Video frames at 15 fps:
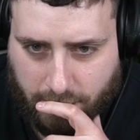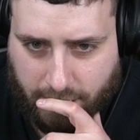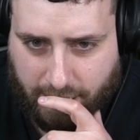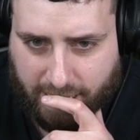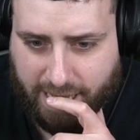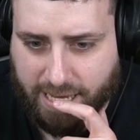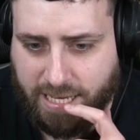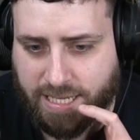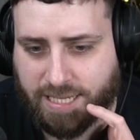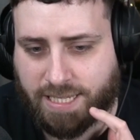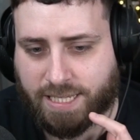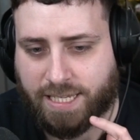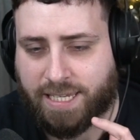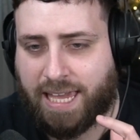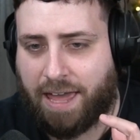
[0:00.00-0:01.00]

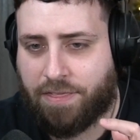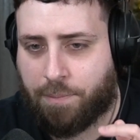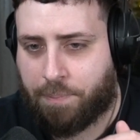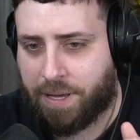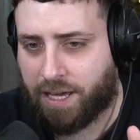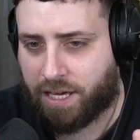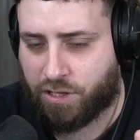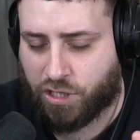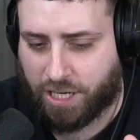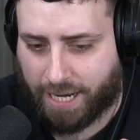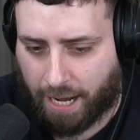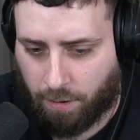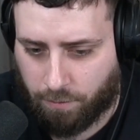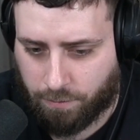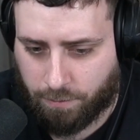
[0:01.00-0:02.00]
is get the Pikachu
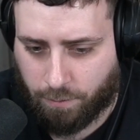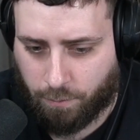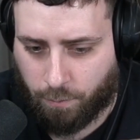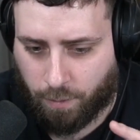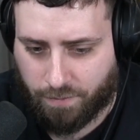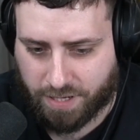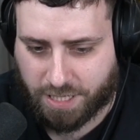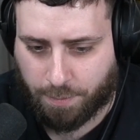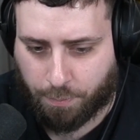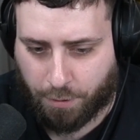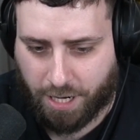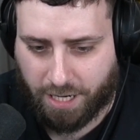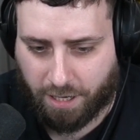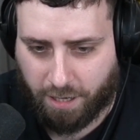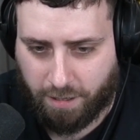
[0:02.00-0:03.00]
out with a
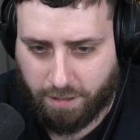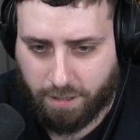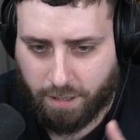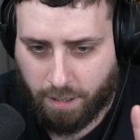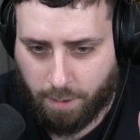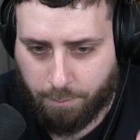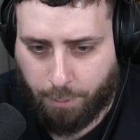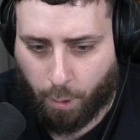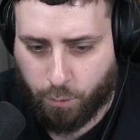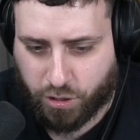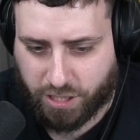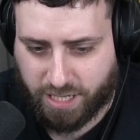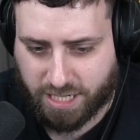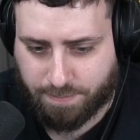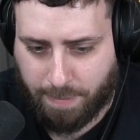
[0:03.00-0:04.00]
Sabrina,
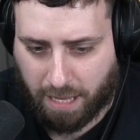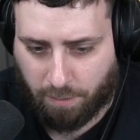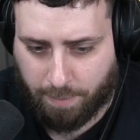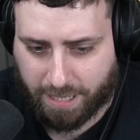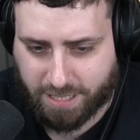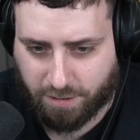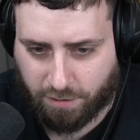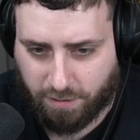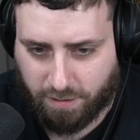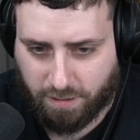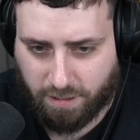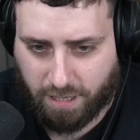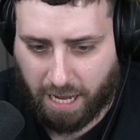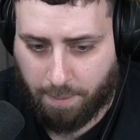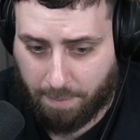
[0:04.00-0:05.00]
potion this Meltan,
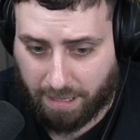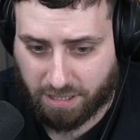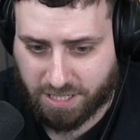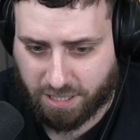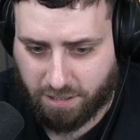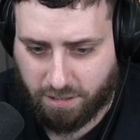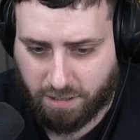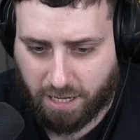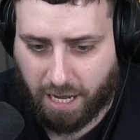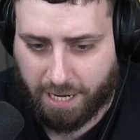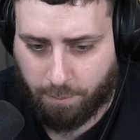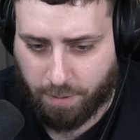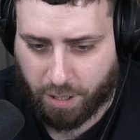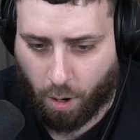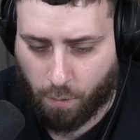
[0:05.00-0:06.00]
and
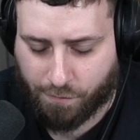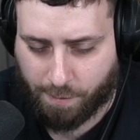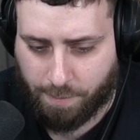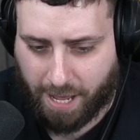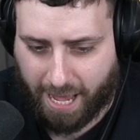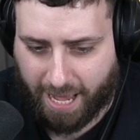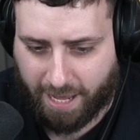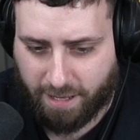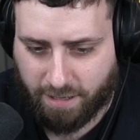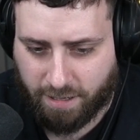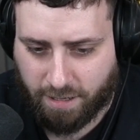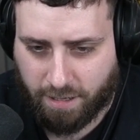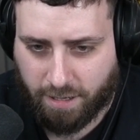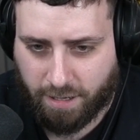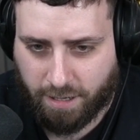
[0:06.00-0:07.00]
then we go from there.
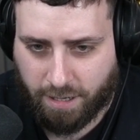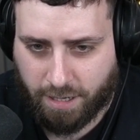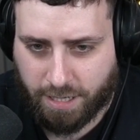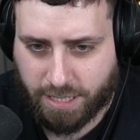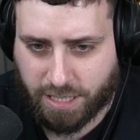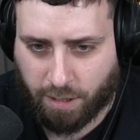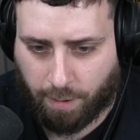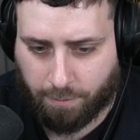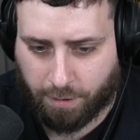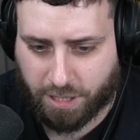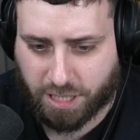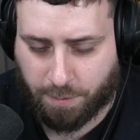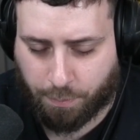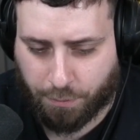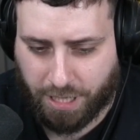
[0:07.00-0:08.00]
So I'm going to
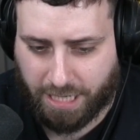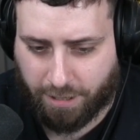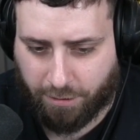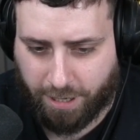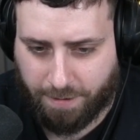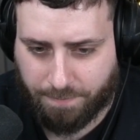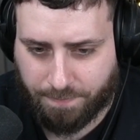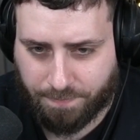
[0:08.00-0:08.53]
Sabrina it